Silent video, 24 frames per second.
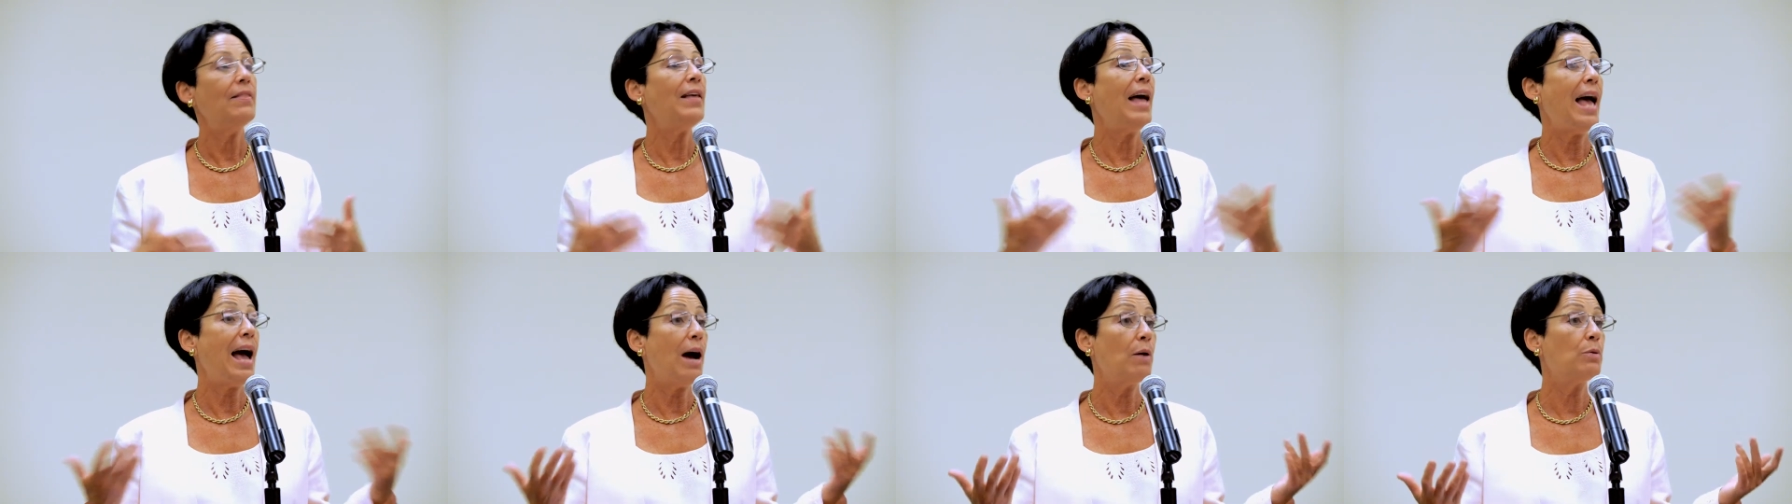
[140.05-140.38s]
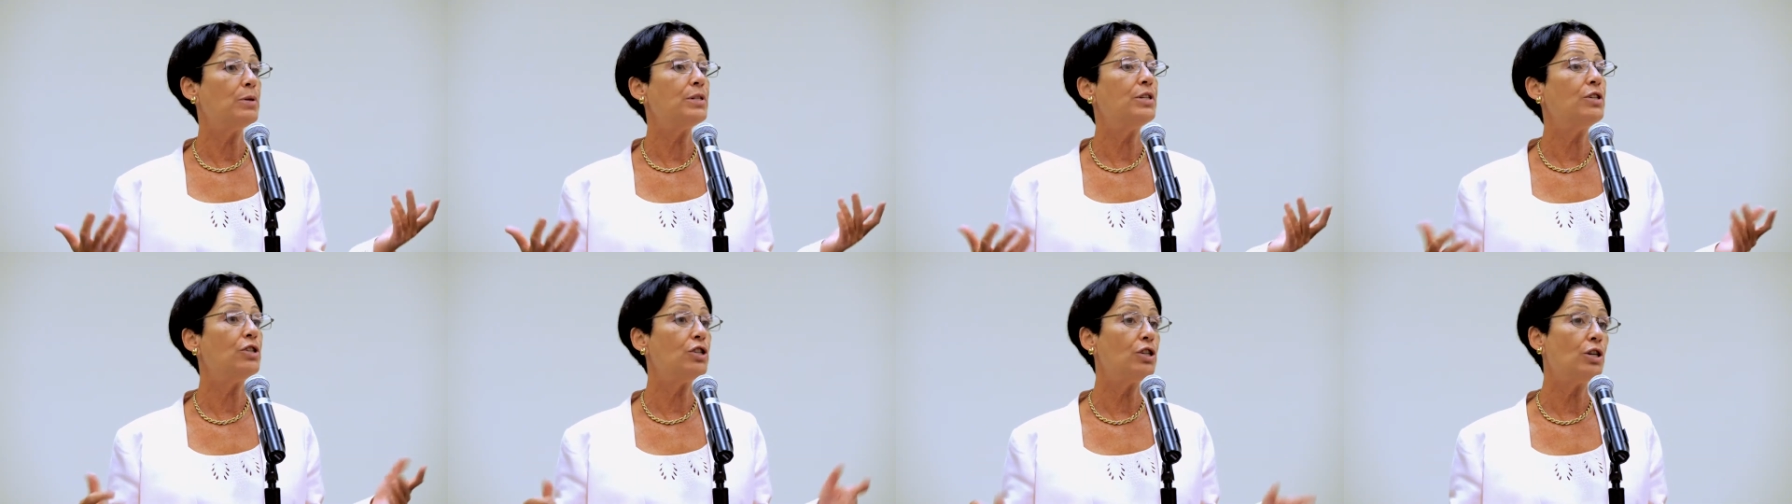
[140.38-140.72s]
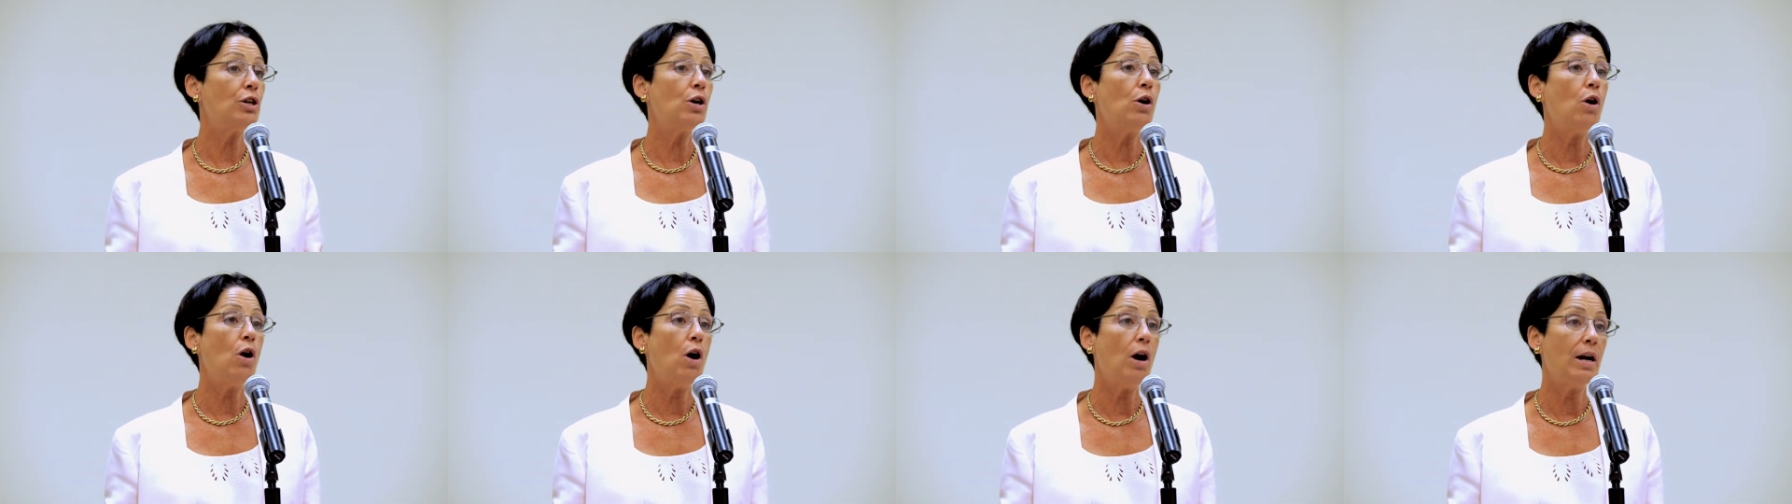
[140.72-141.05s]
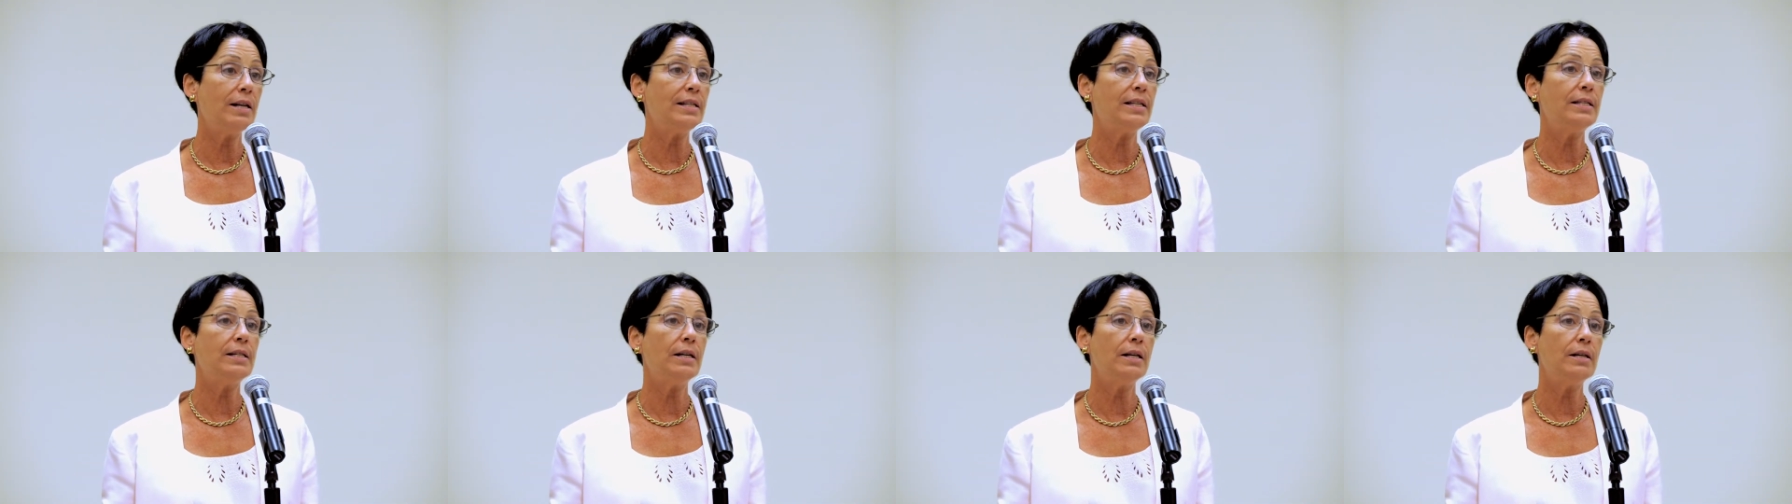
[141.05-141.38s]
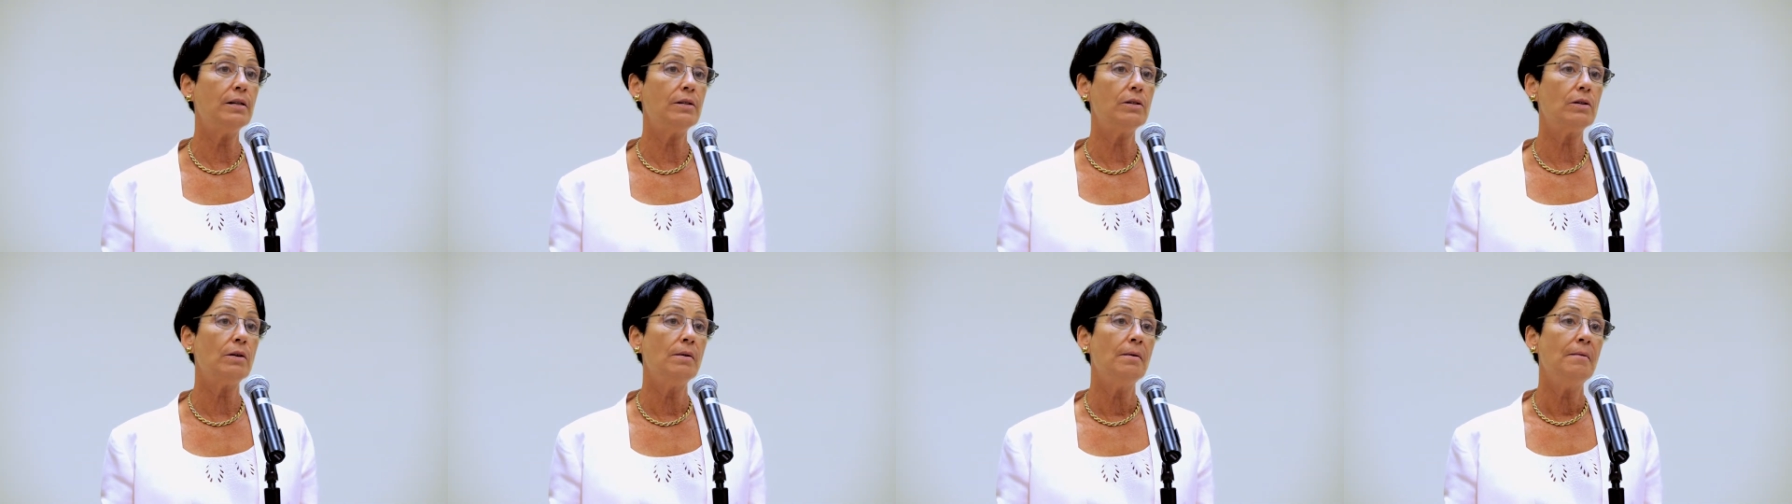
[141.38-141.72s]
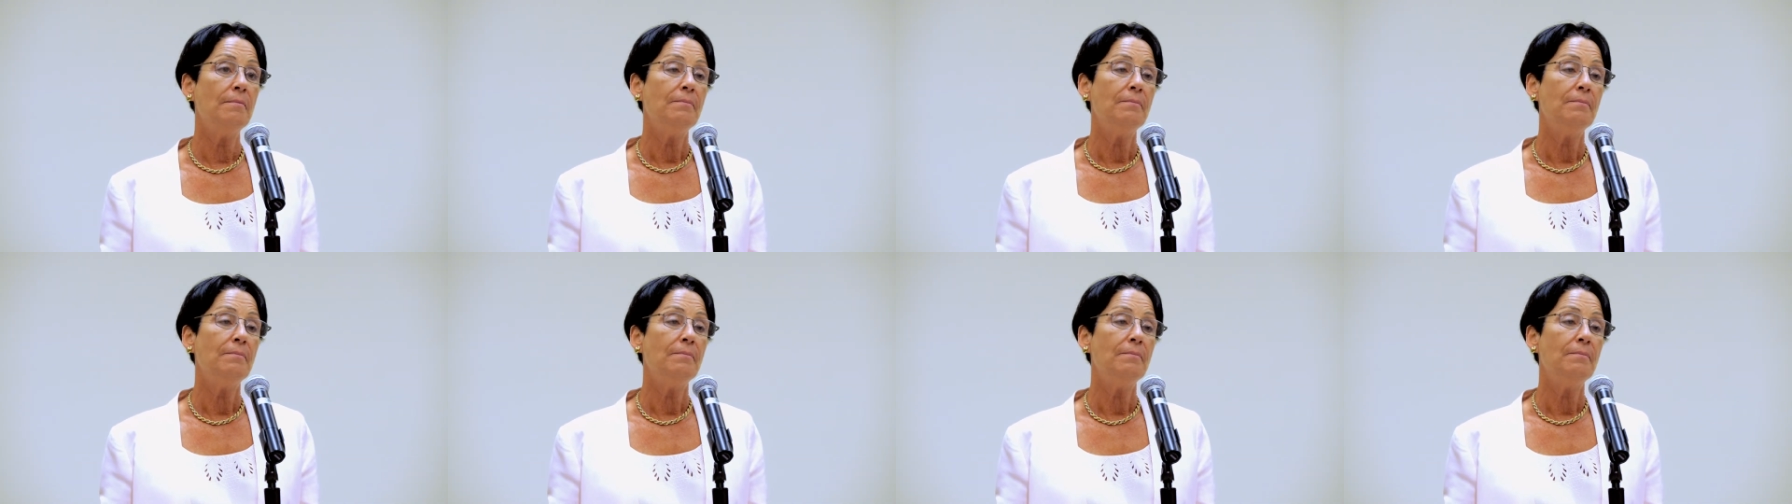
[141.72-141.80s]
acquisition cost is.